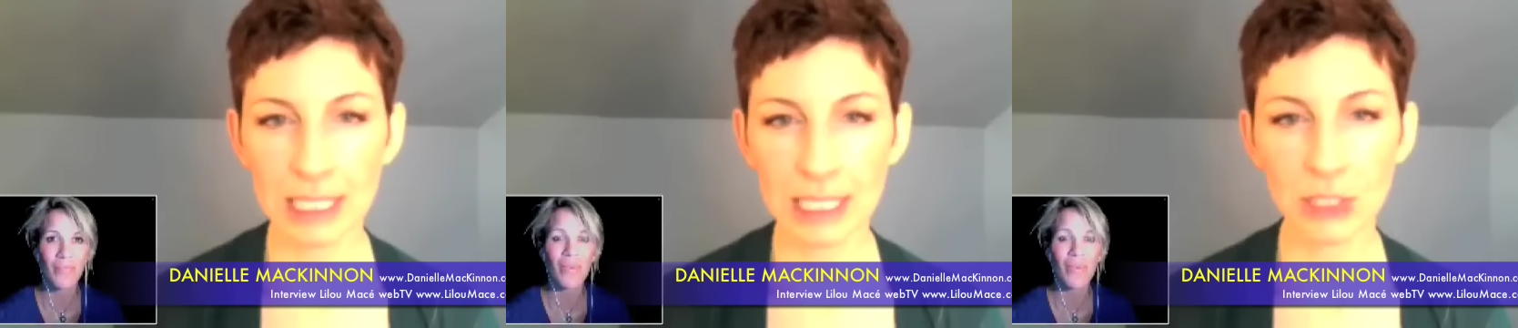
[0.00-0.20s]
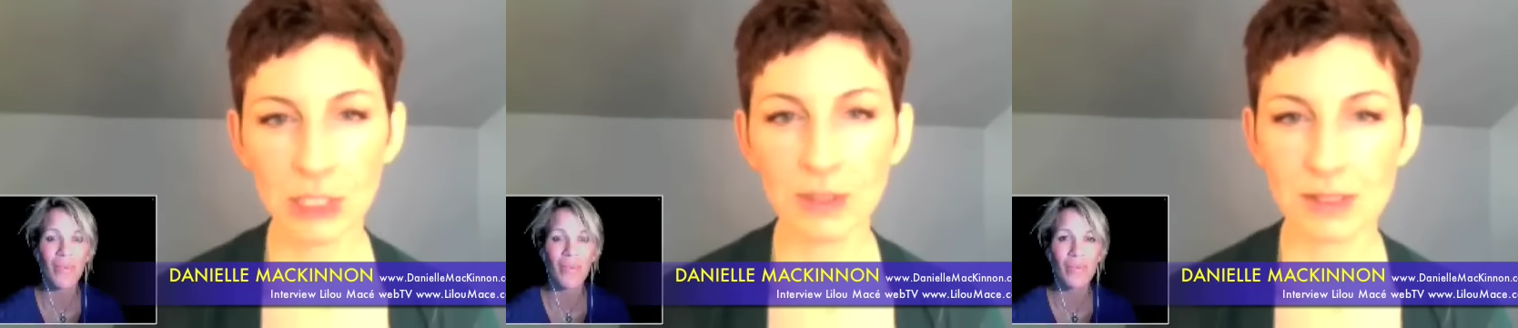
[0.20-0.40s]

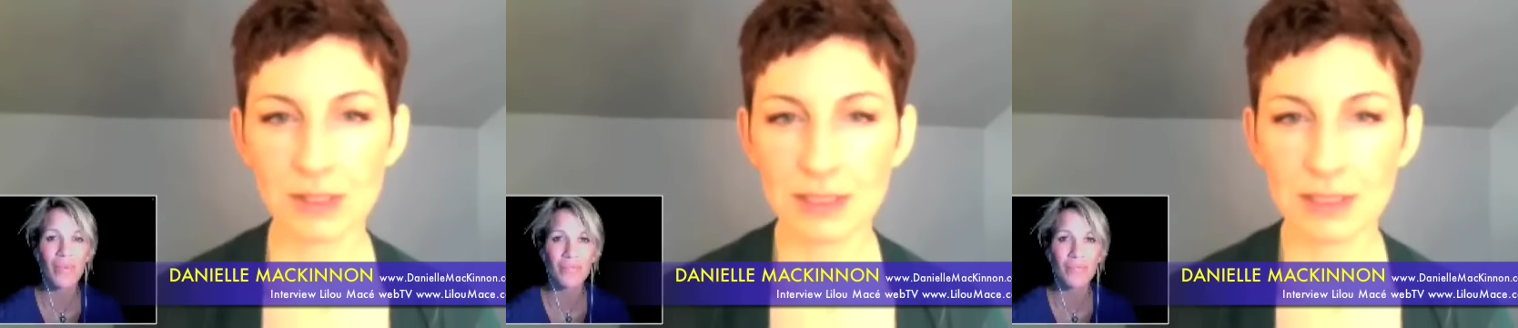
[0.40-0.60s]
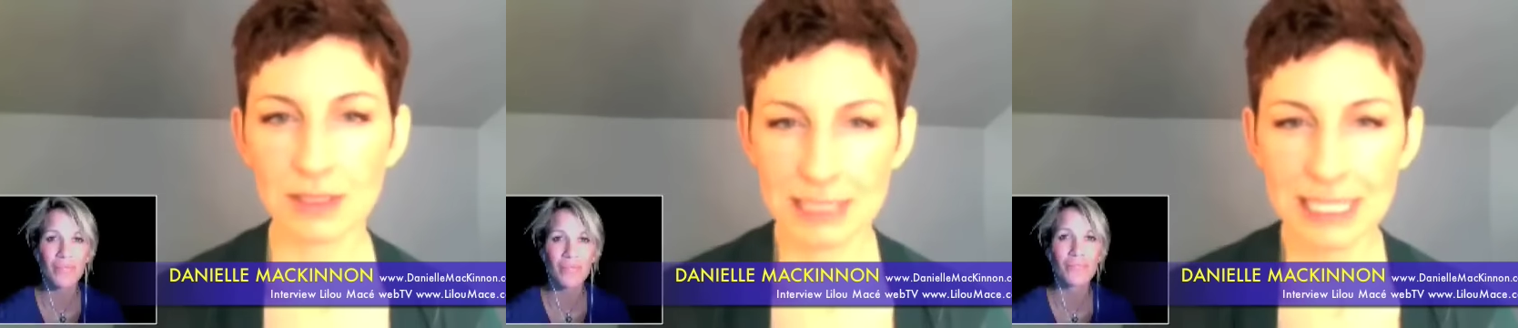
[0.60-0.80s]
Speaker 1: into like
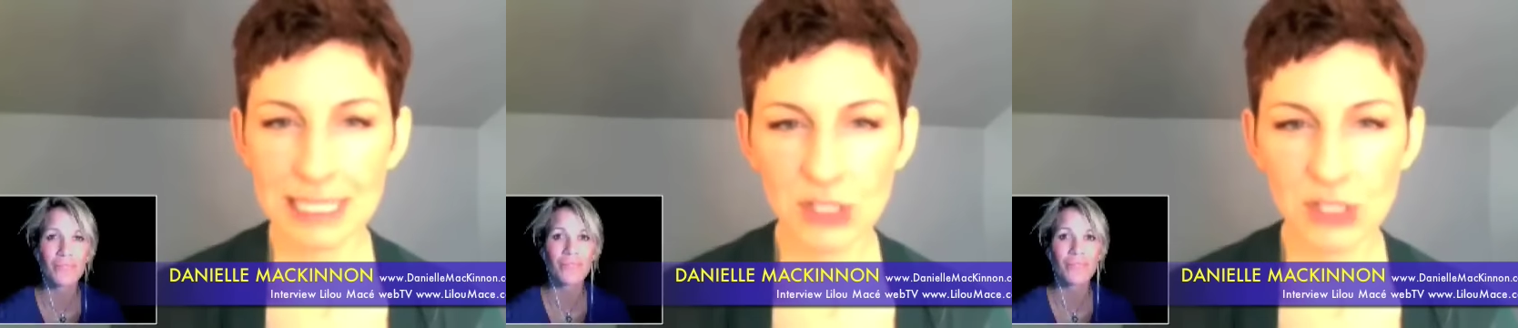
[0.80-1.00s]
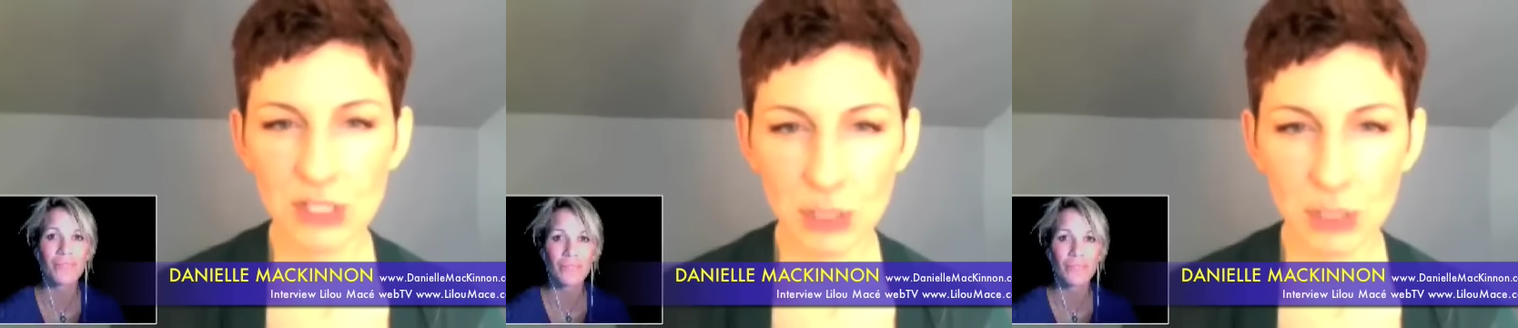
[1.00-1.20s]
your
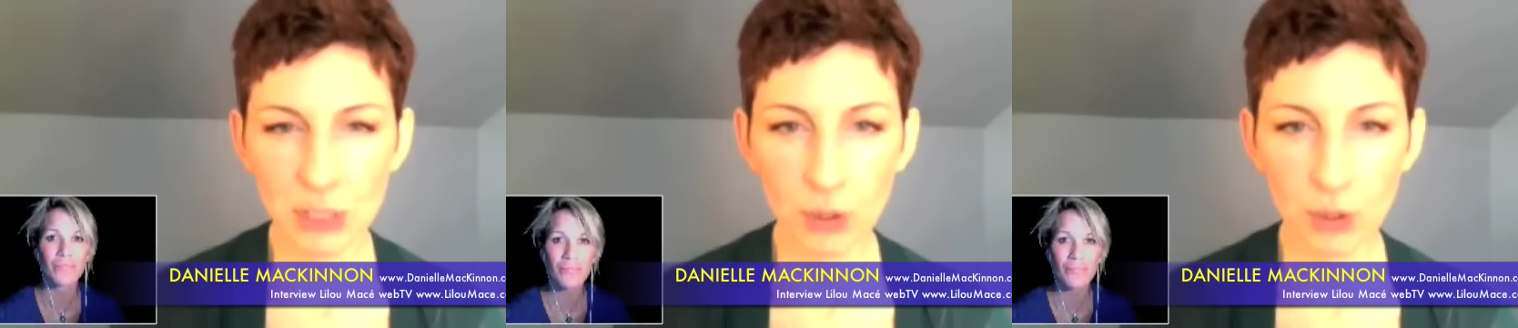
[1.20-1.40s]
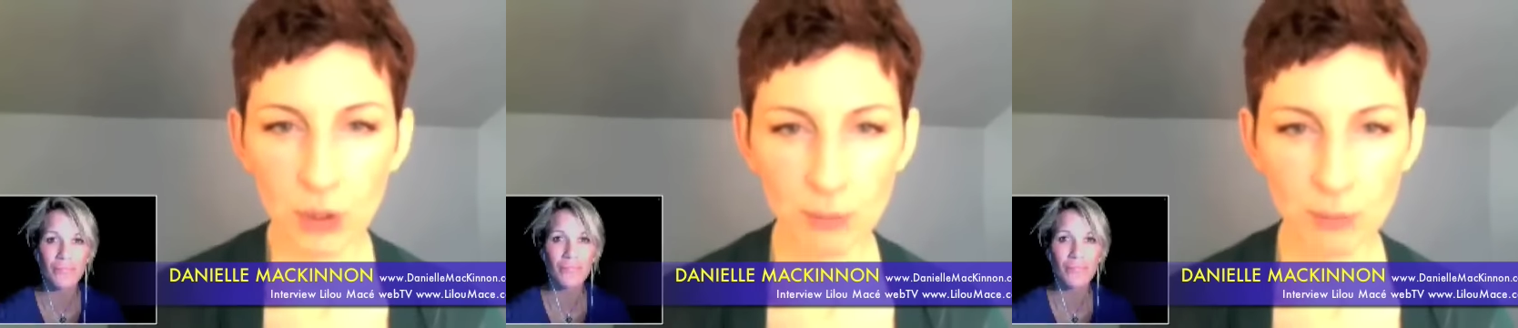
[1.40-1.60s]

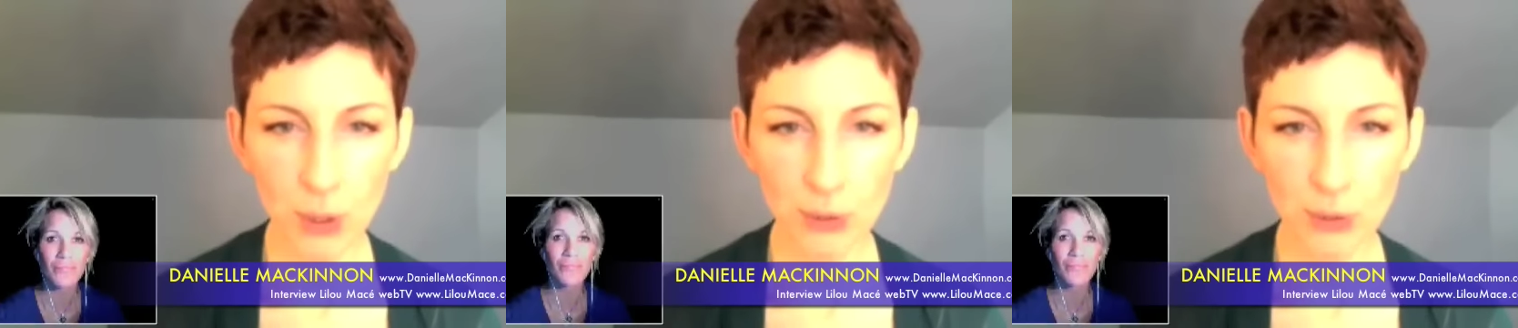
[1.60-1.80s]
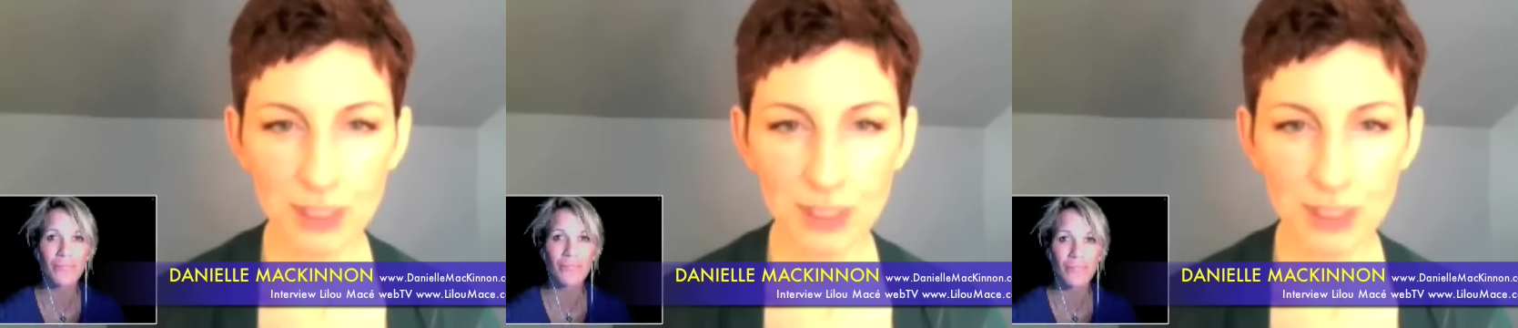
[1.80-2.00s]
six year
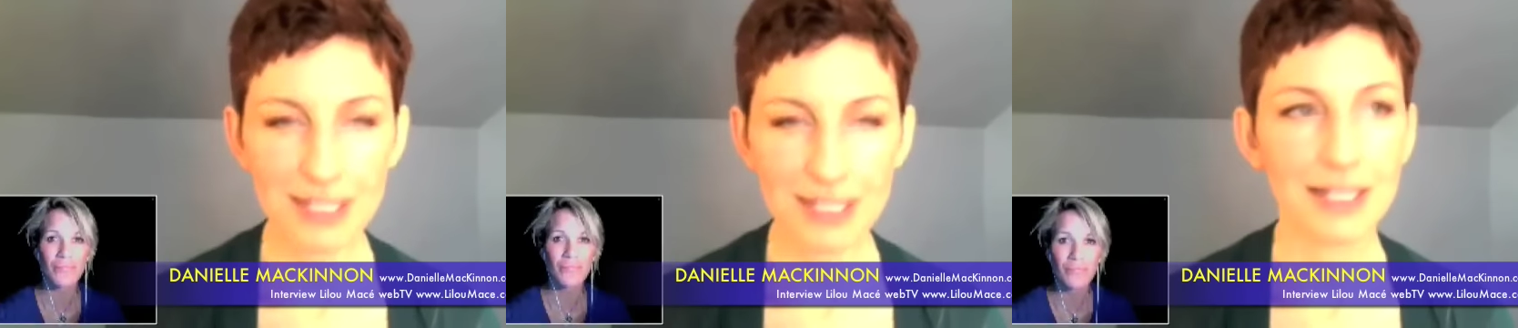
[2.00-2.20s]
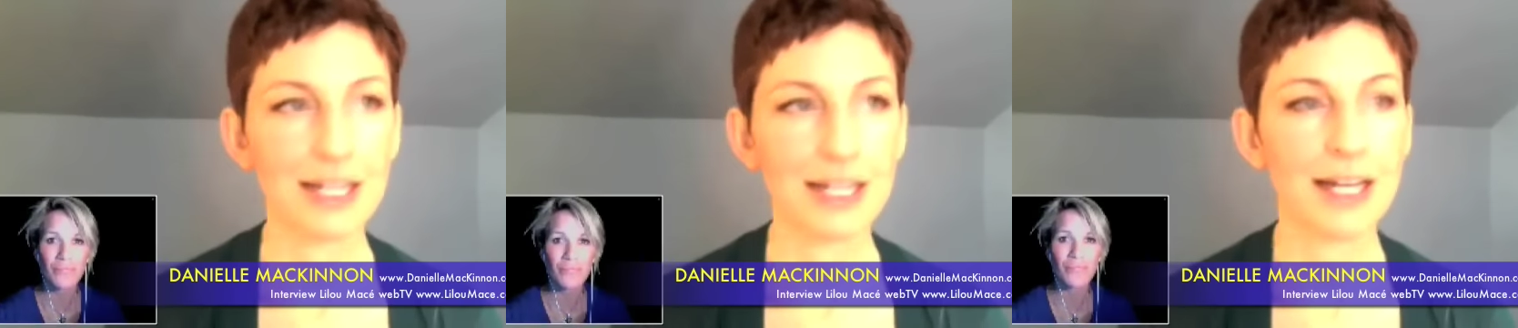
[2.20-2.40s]
old
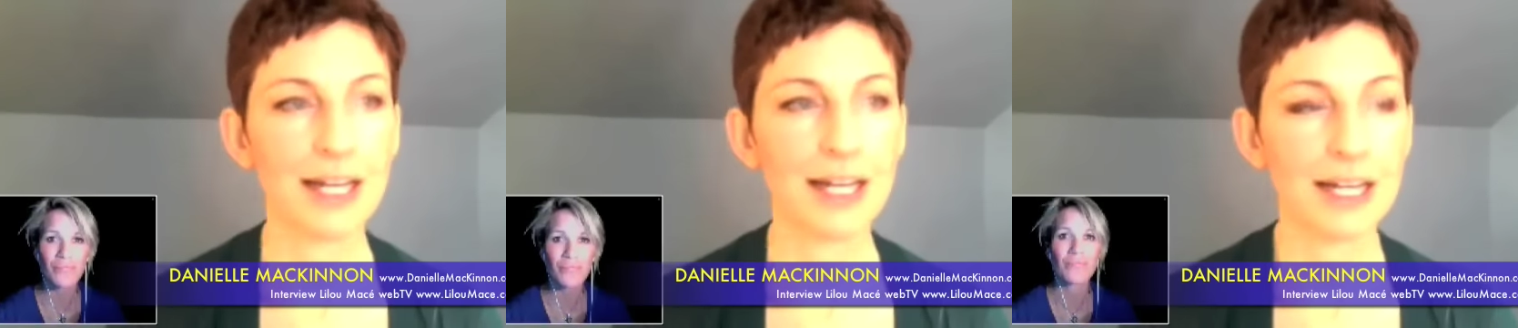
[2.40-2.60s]
mode.